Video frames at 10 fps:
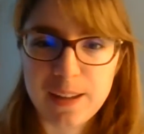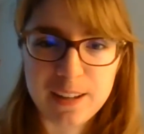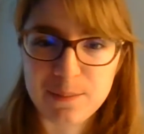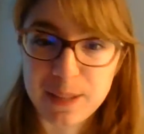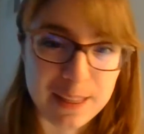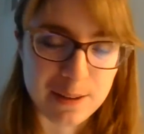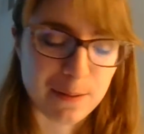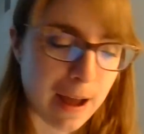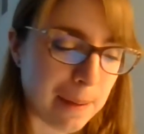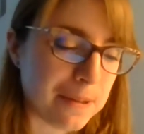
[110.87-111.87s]
completely
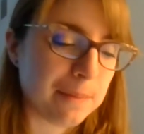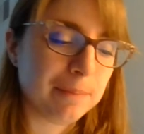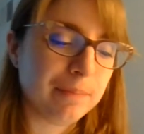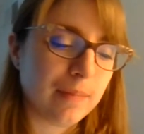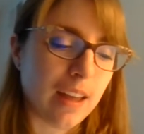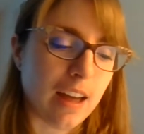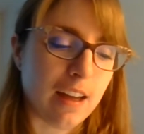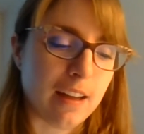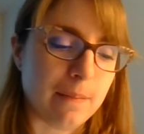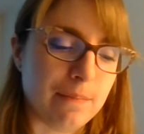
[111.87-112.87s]
rapt.
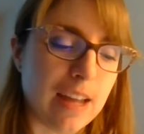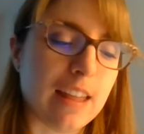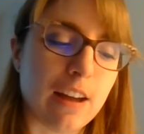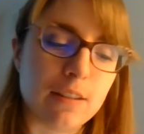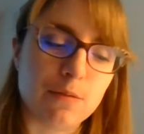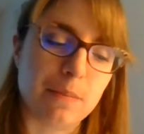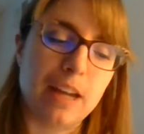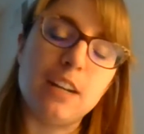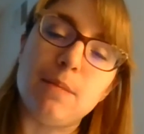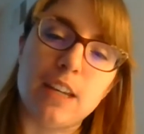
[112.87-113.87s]
And that
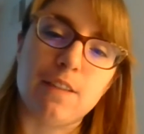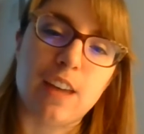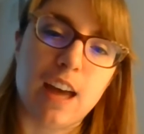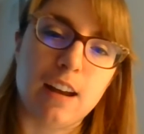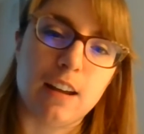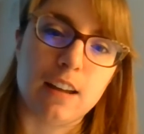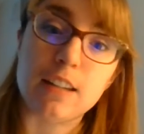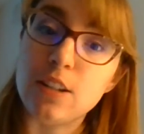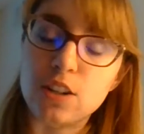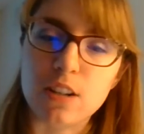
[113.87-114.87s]
reminded me of that
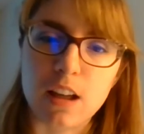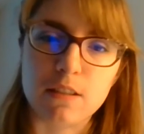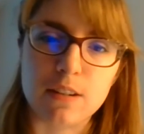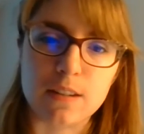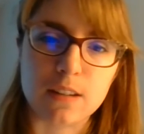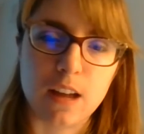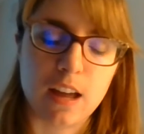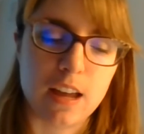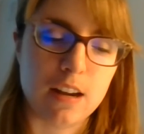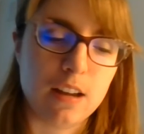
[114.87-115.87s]
teaching tolerance
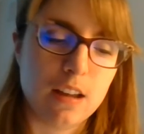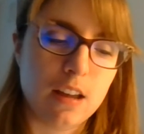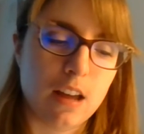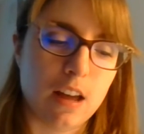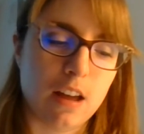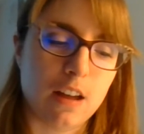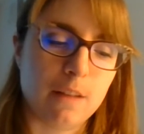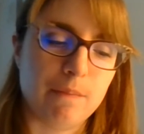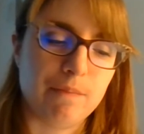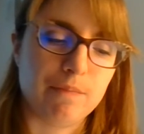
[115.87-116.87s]
guide
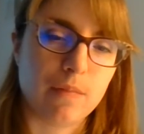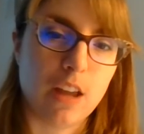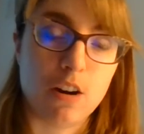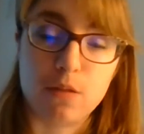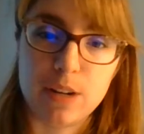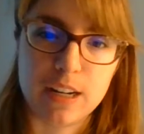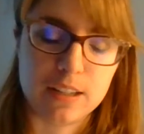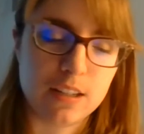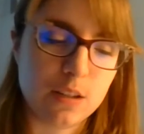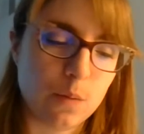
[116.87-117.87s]
in our
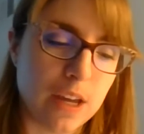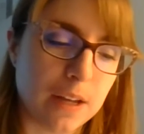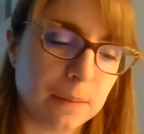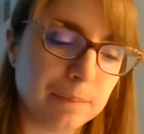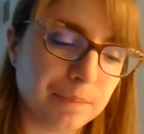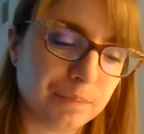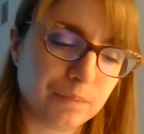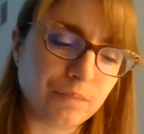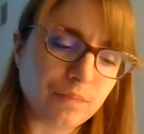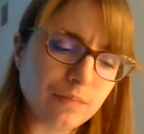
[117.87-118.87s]
readings this week,
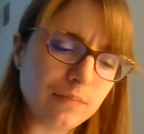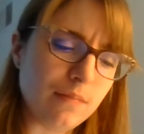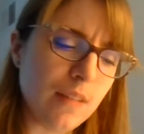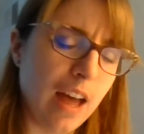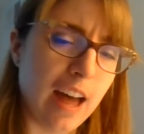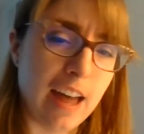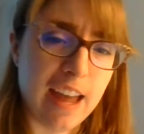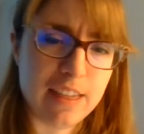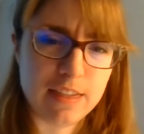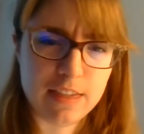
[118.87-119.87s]

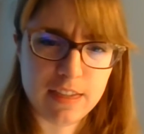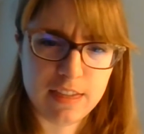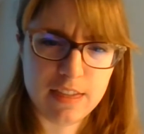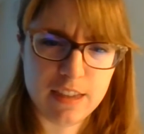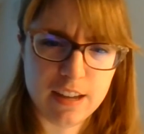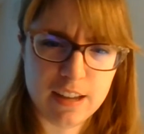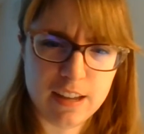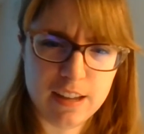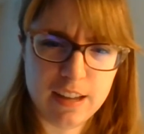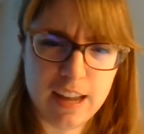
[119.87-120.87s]
and
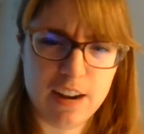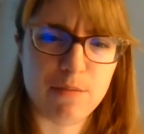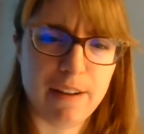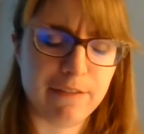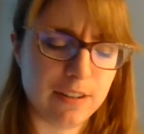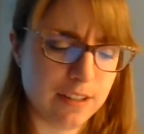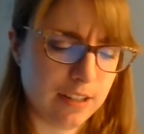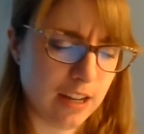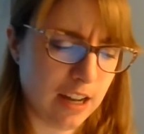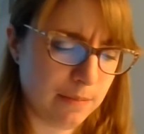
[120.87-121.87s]
it
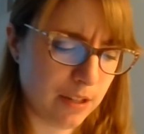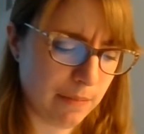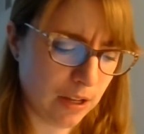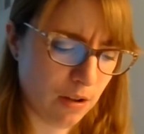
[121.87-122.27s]
referenced something